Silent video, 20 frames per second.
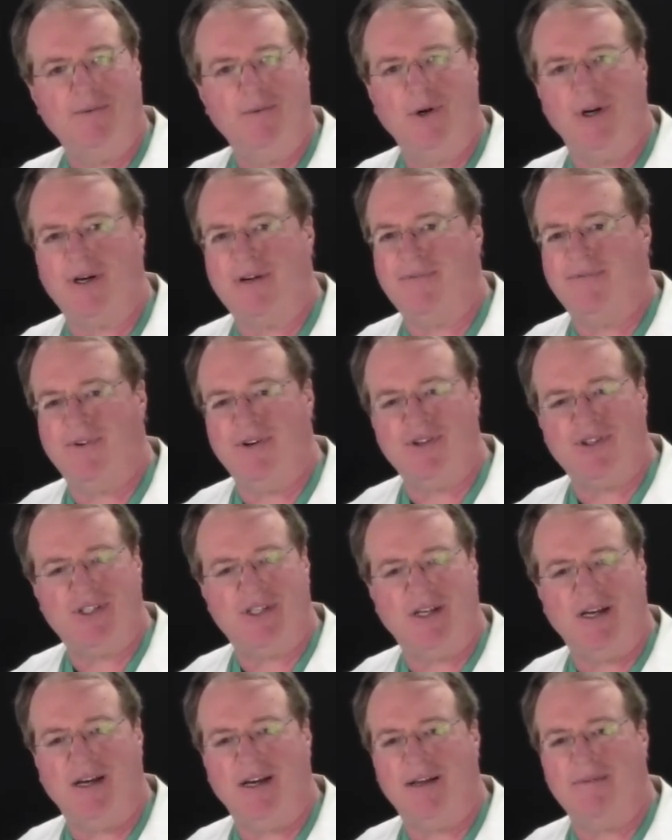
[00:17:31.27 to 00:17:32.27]
work first
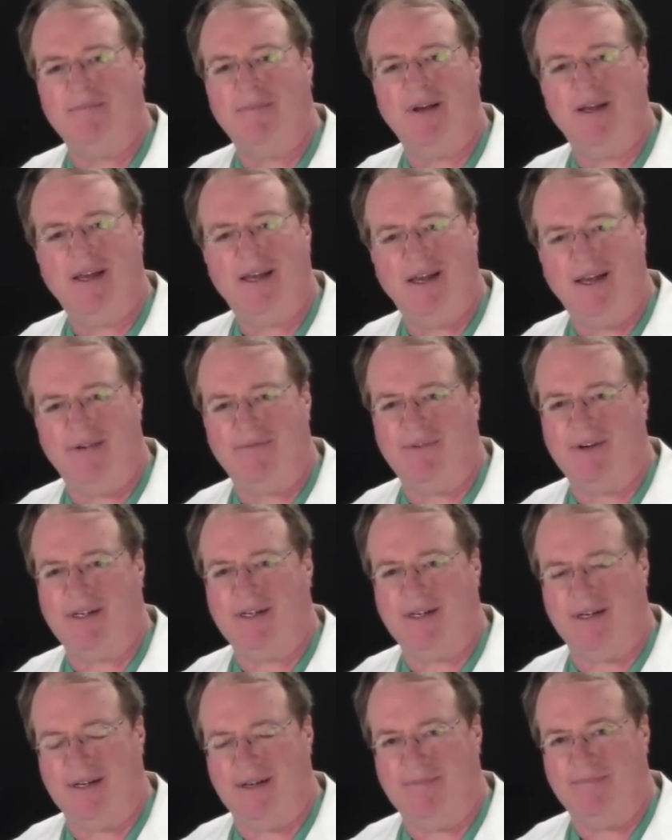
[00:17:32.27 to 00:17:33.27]
time, every
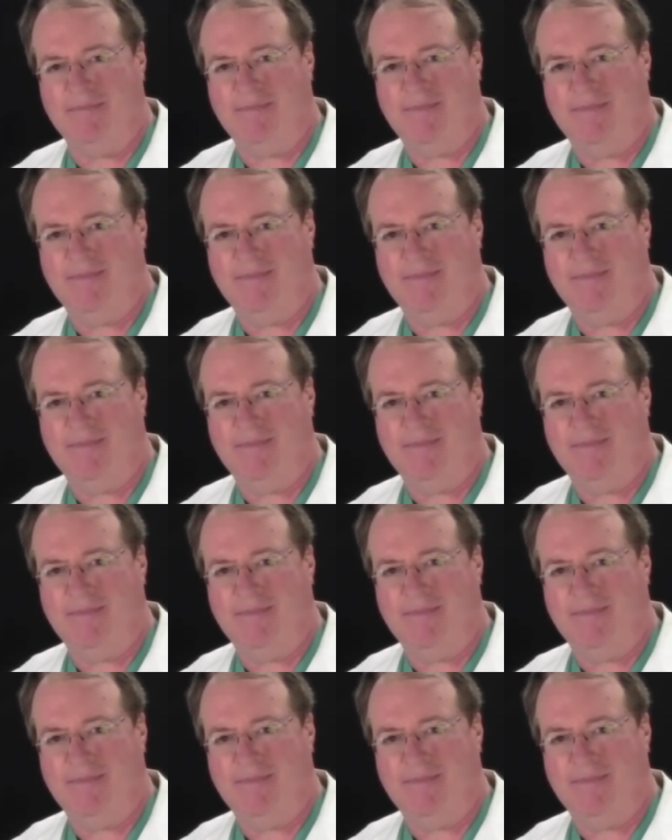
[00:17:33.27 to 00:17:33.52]
time.